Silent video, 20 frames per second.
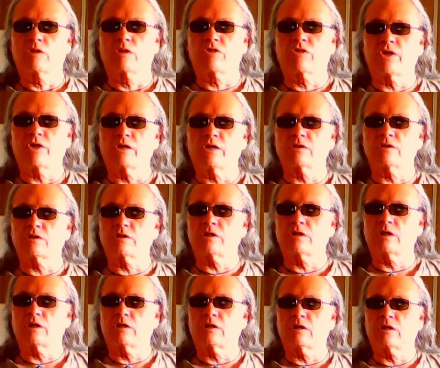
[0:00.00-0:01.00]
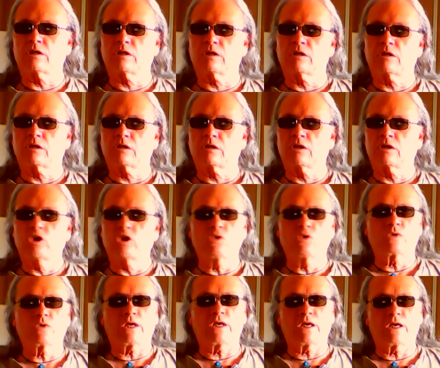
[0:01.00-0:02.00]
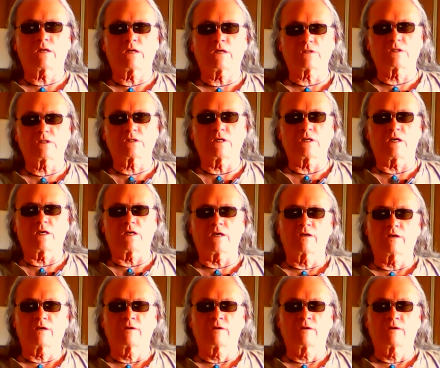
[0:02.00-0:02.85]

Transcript: things that you can't see.